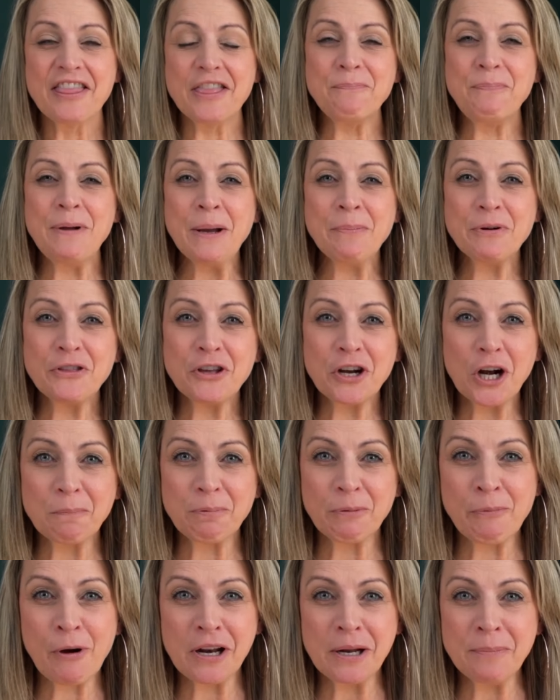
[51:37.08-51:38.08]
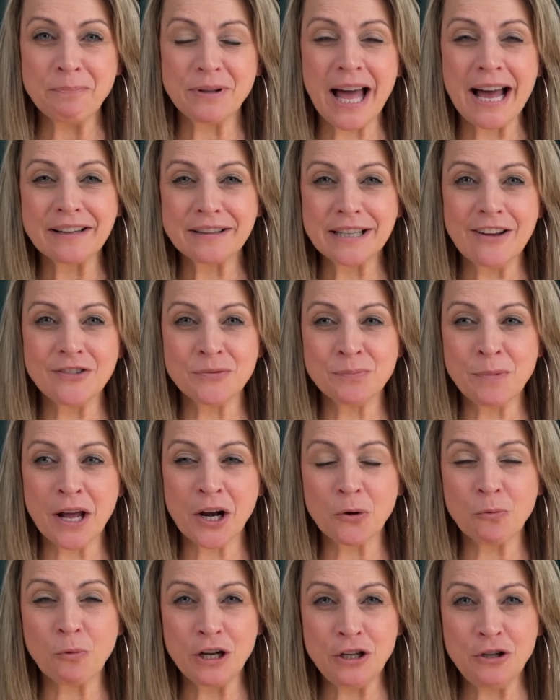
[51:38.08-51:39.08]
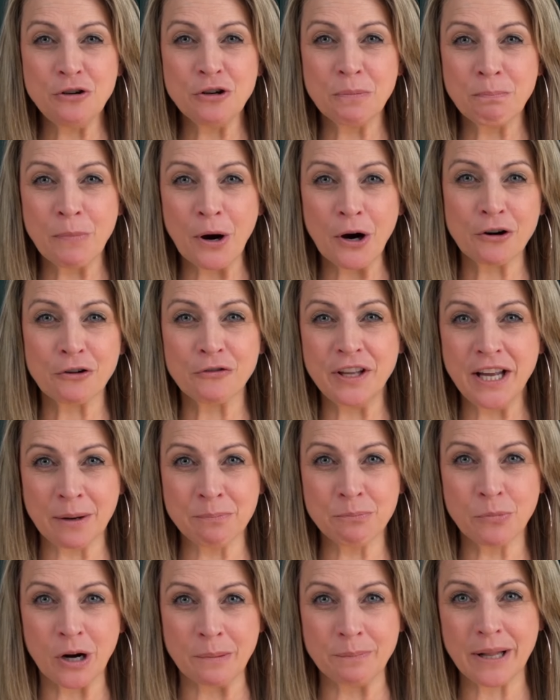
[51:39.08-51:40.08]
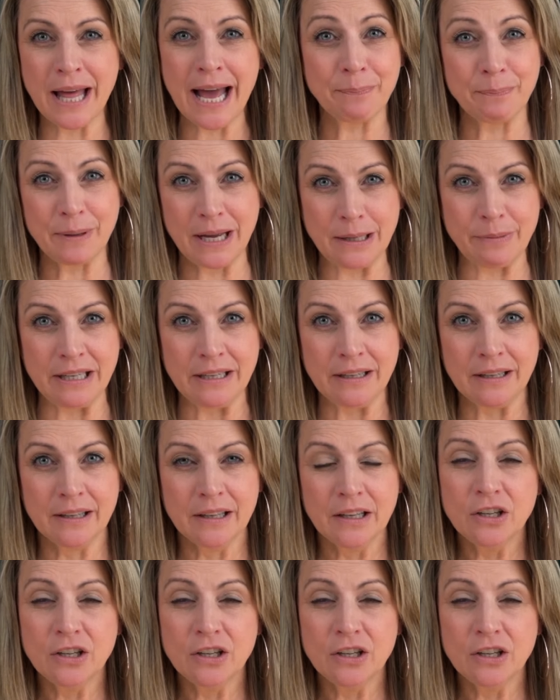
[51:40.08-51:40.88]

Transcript: the people that are promoting black lives matter want you to murder the unborn black baby